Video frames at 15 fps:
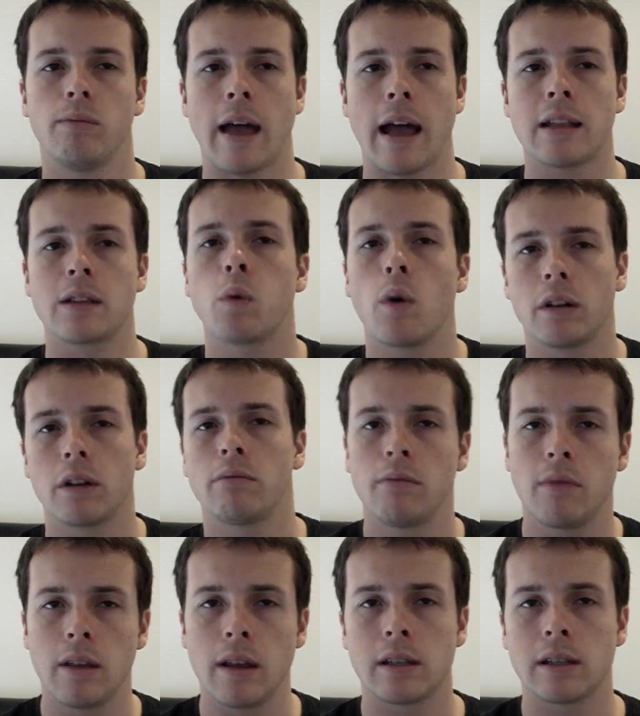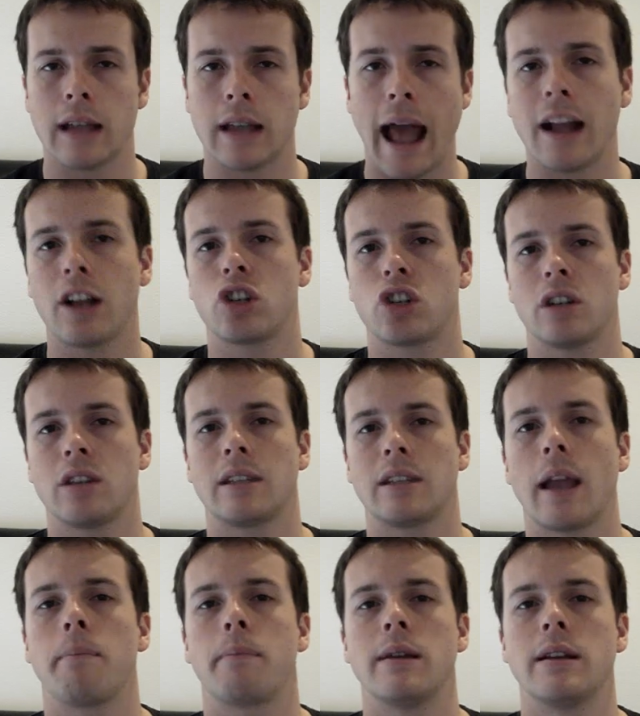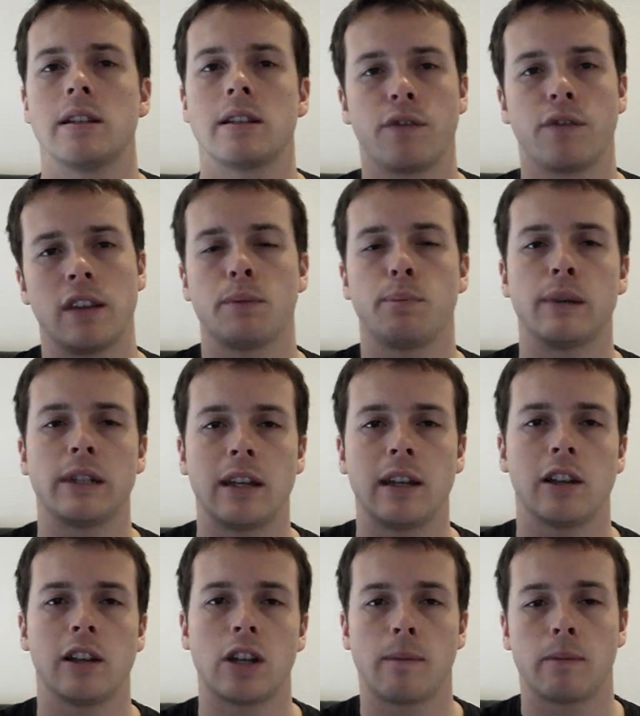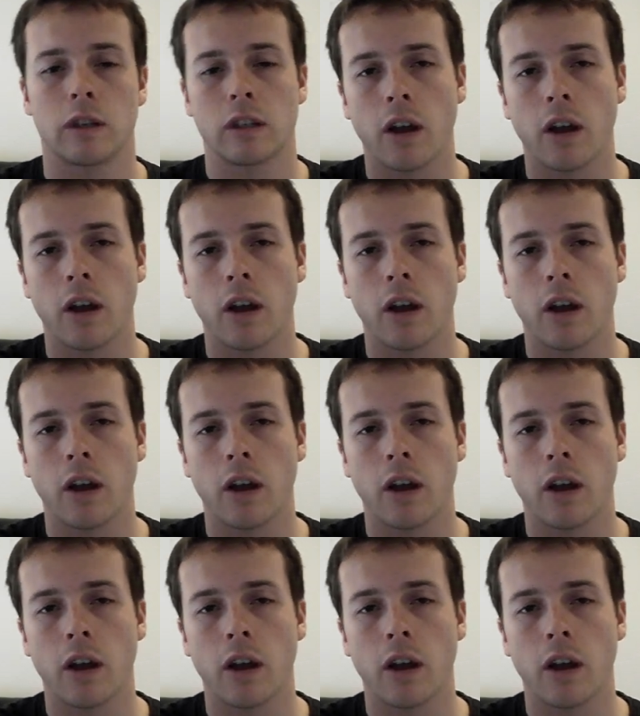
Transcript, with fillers: that's what this action step is for this particular chapter.